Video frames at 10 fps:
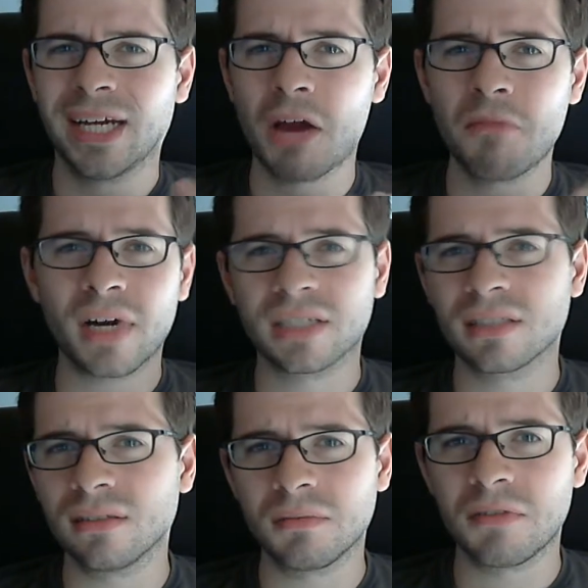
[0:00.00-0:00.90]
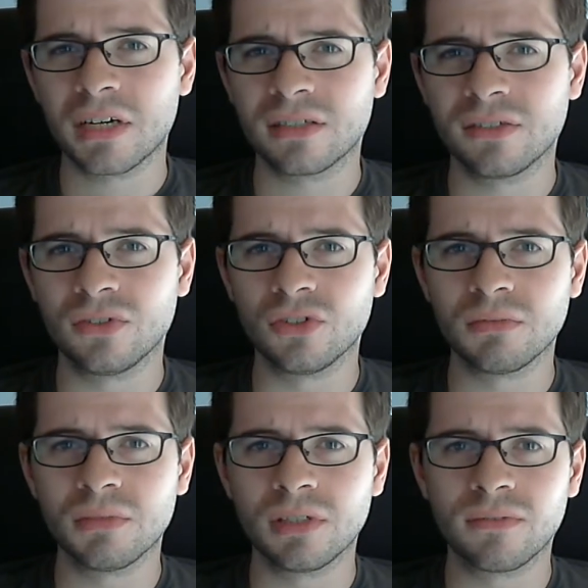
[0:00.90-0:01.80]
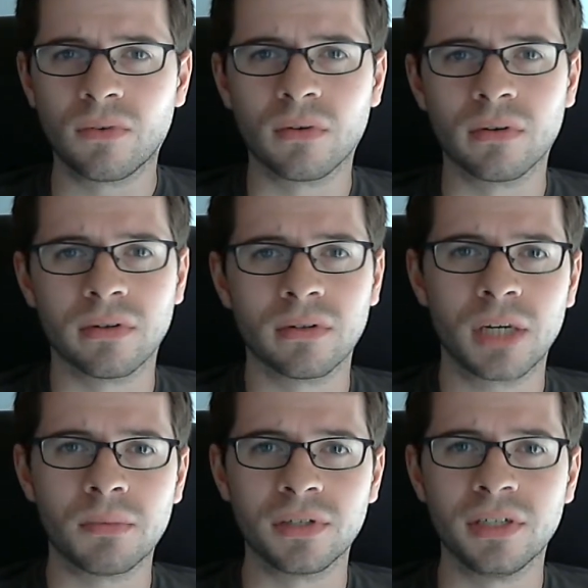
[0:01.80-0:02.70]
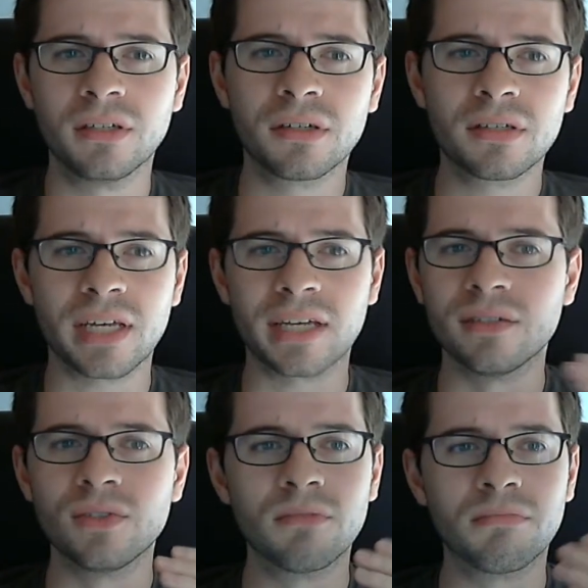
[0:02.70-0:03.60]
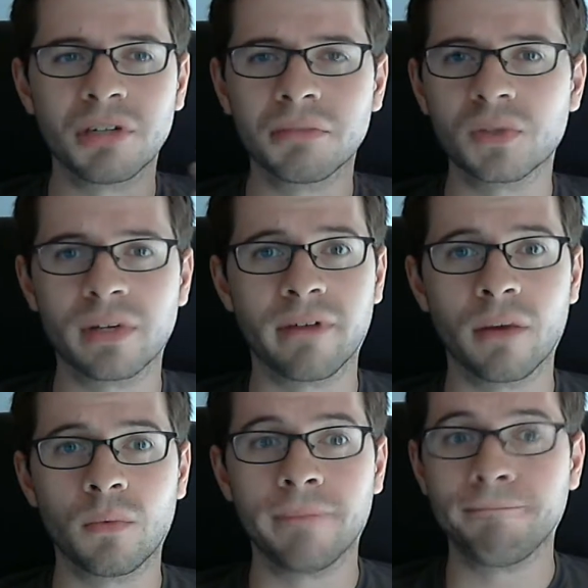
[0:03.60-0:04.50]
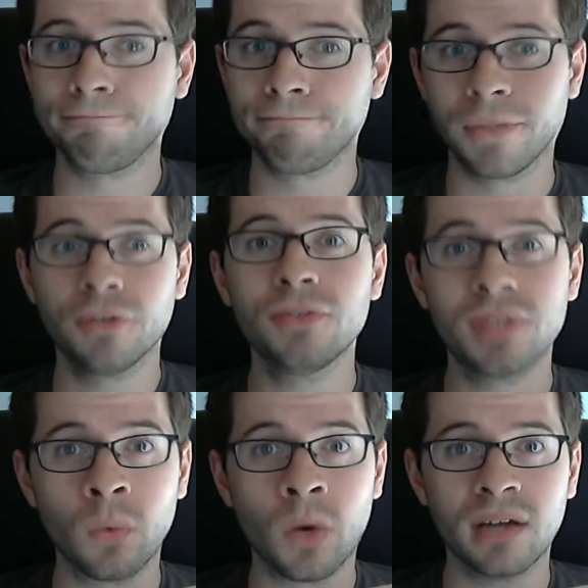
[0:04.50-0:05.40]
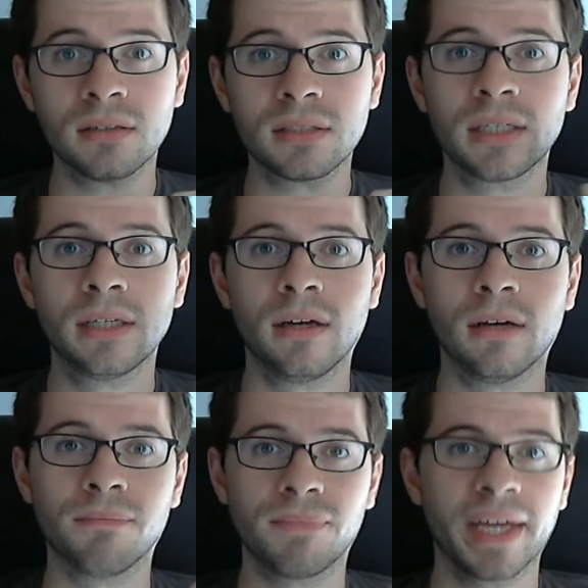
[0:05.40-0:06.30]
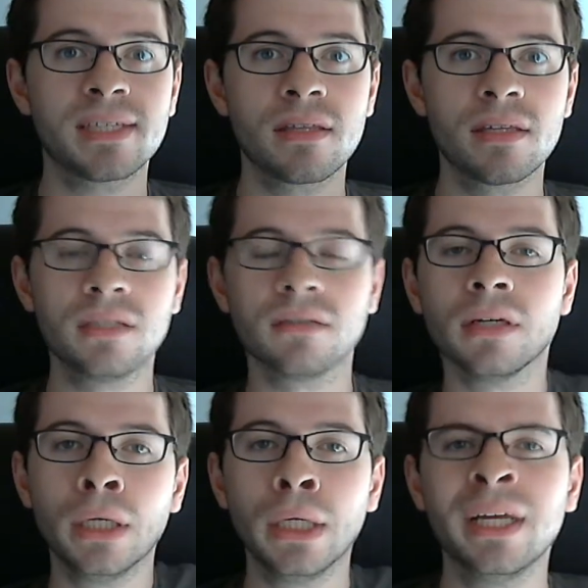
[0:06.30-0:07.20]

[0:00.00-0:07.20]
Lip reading: I've practiced lucid dreaming for a couple of years, I can do it pretty much whenever I want. They're using wild. That's how they do it.